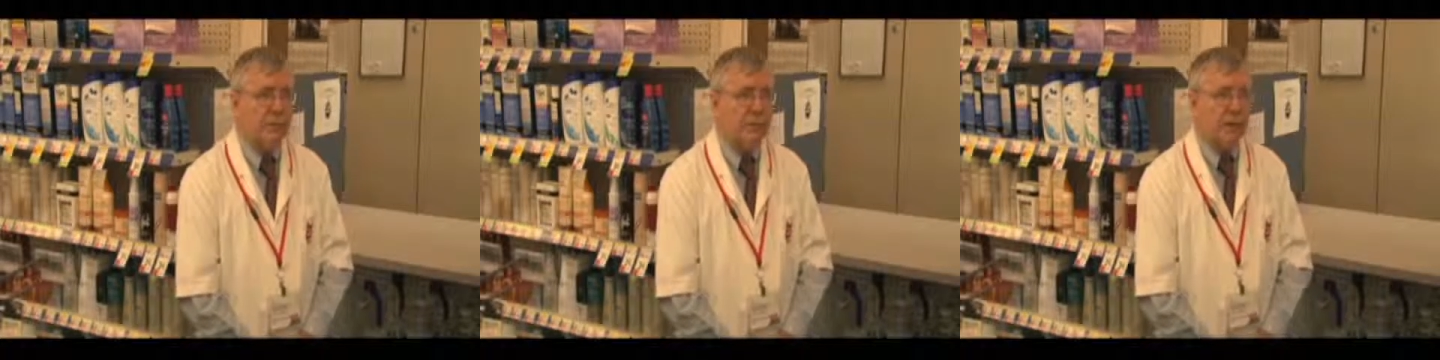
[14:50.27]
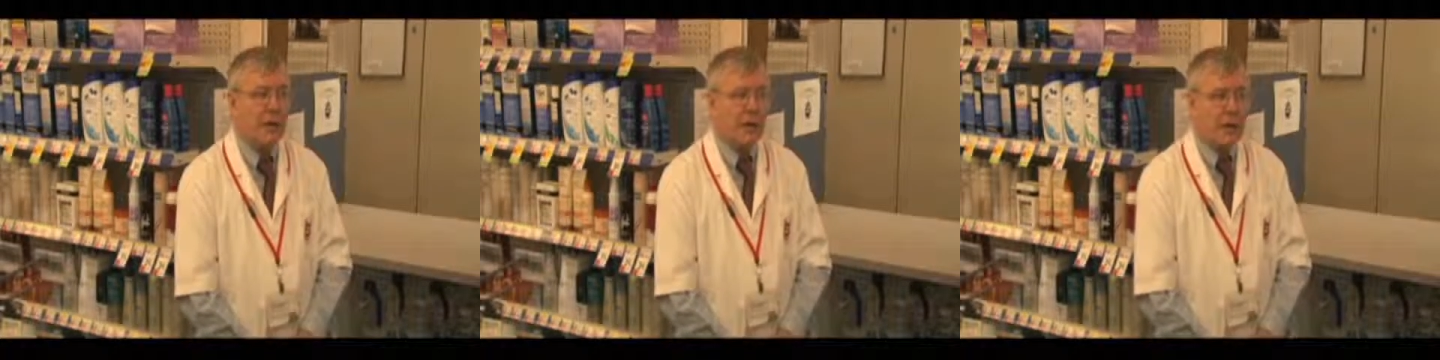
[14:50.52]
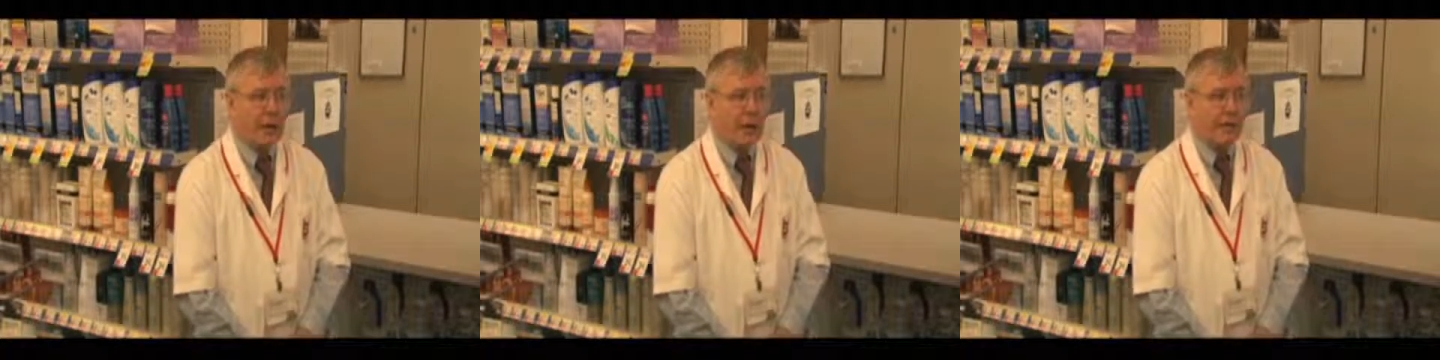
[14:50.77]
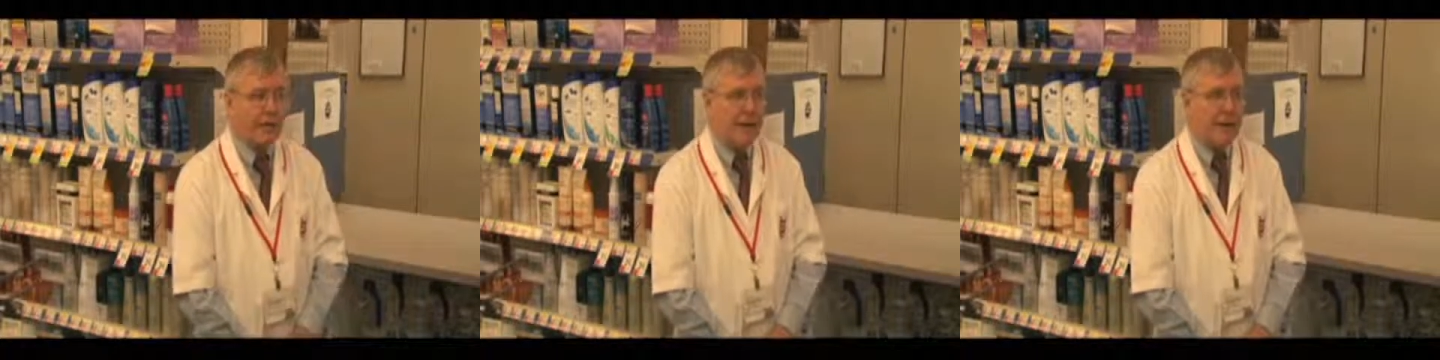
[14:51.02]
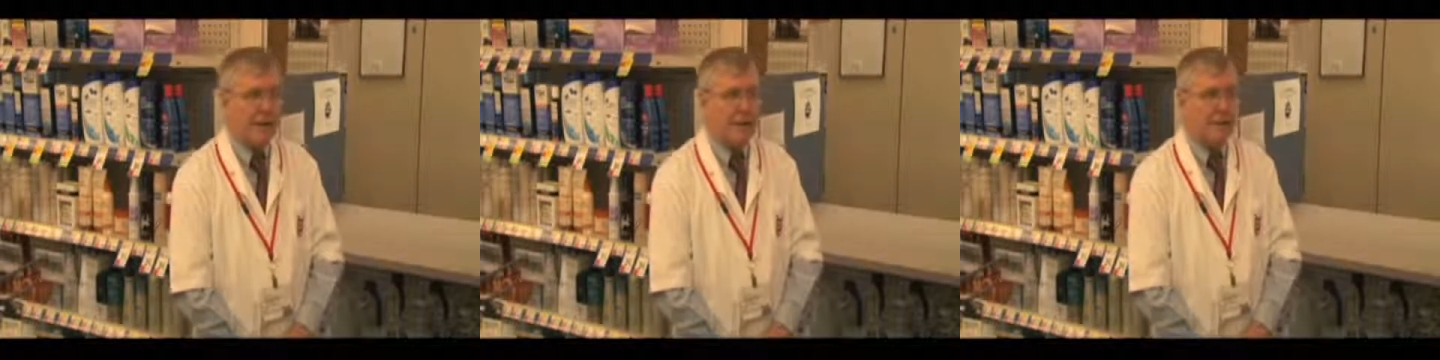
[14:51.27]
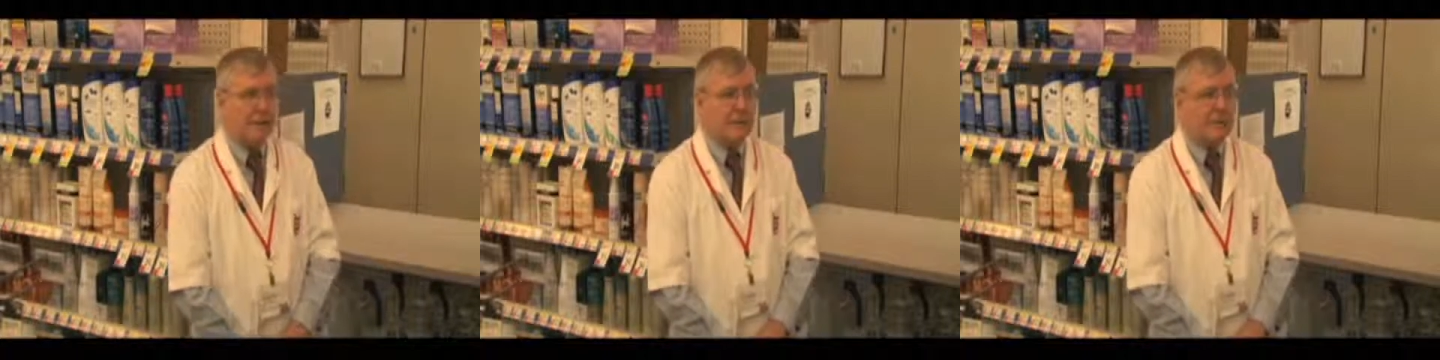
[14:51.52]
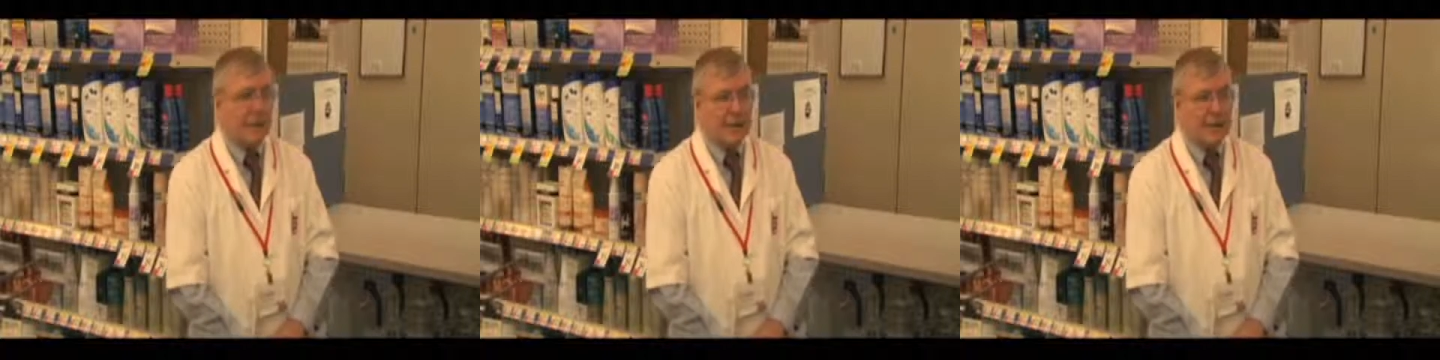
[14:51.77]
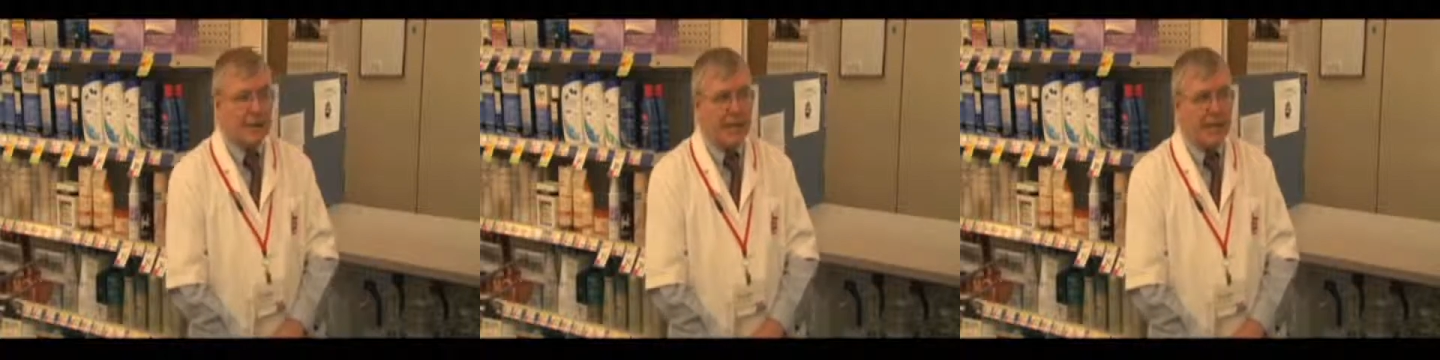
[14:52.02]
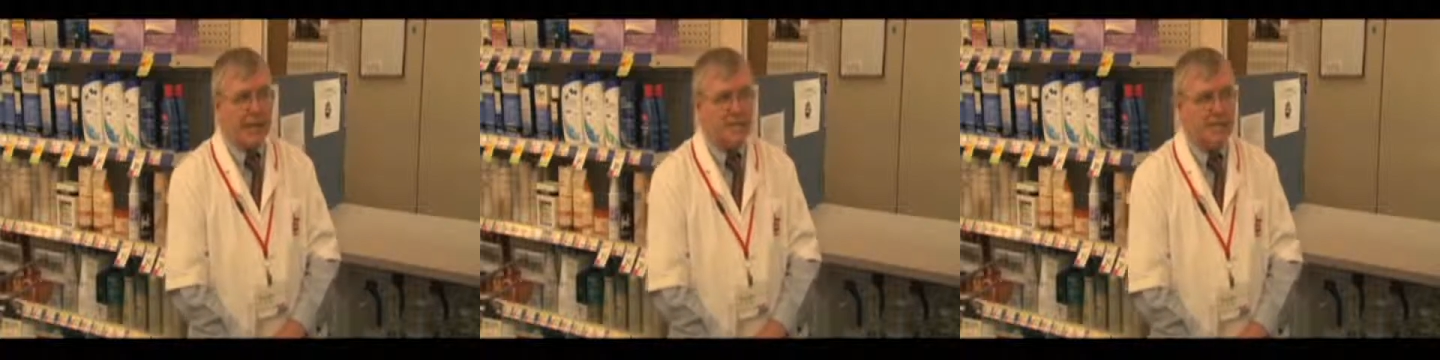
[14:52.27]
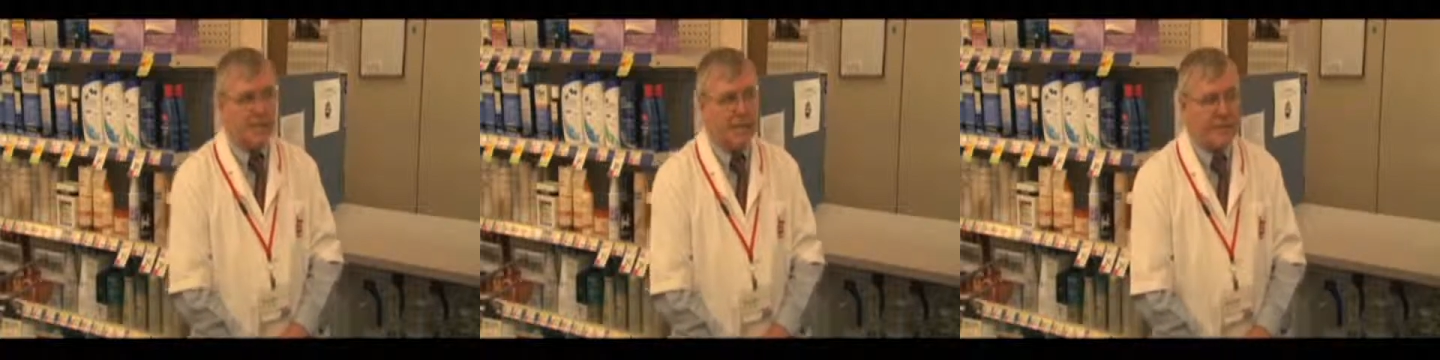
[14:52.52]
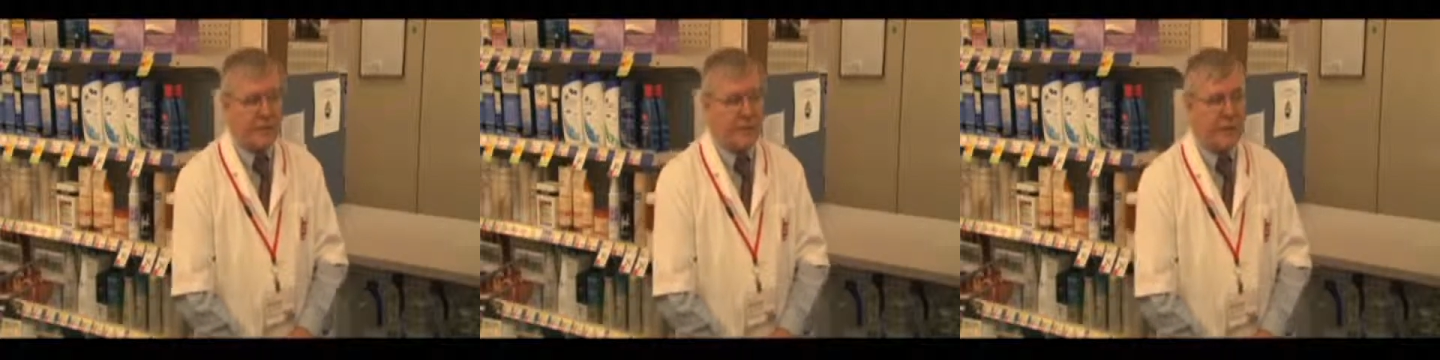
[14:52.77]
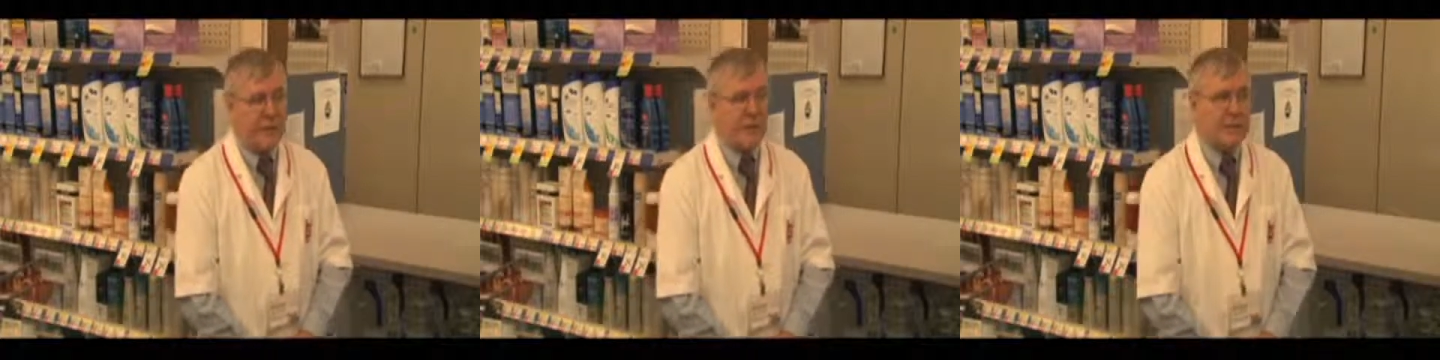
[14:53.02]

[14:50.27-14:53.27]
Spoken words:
requiring a contact of a physician,